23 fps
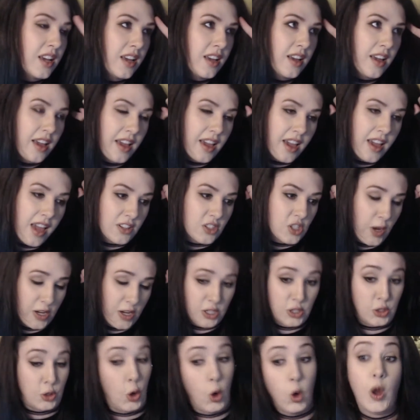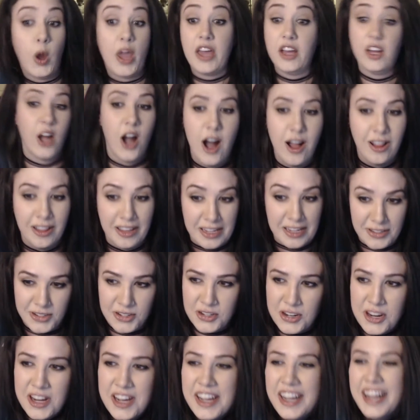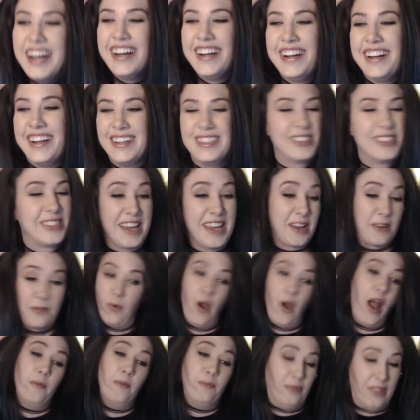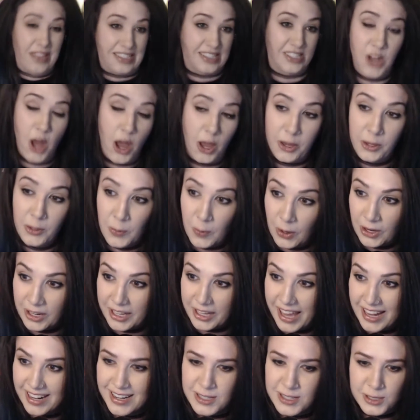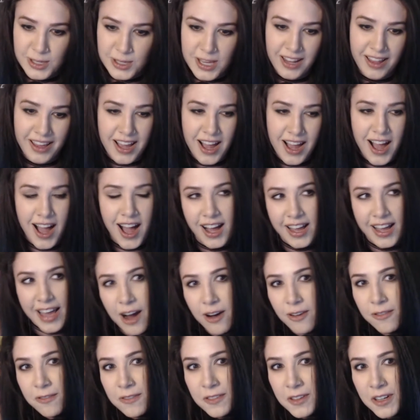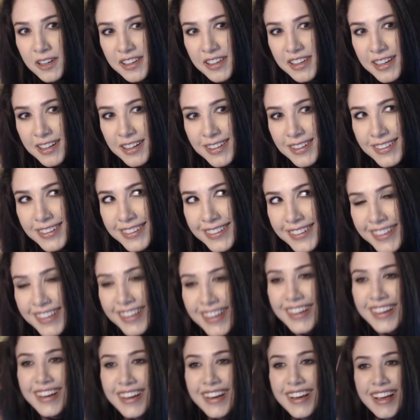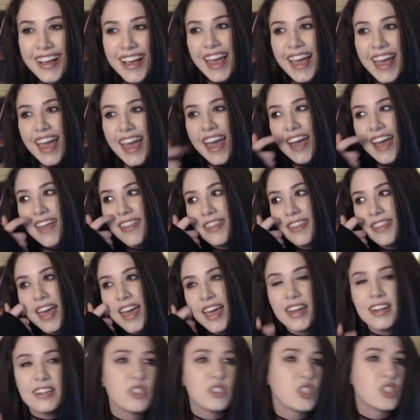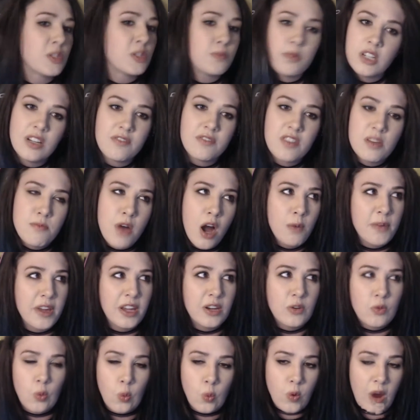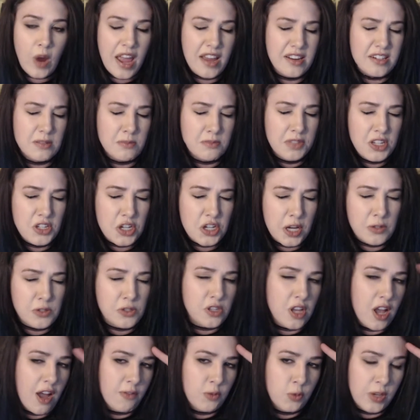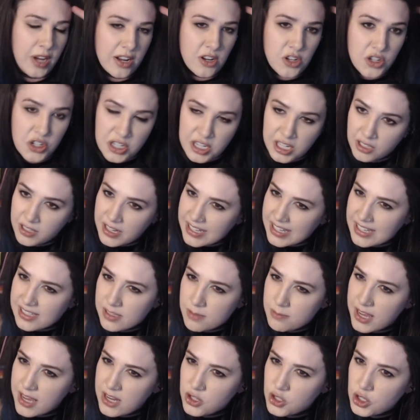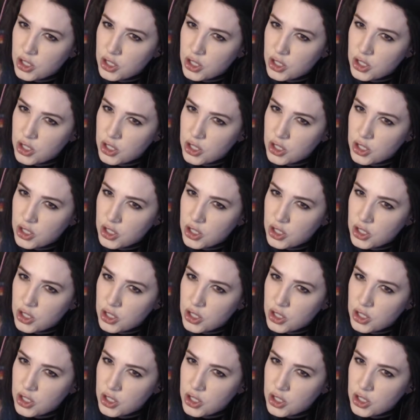And so I just quit college. I was like, well, that's not going to work. And I just kind of like hung out for a year. And then, spur of the moment, randomly chose software engineering as a major.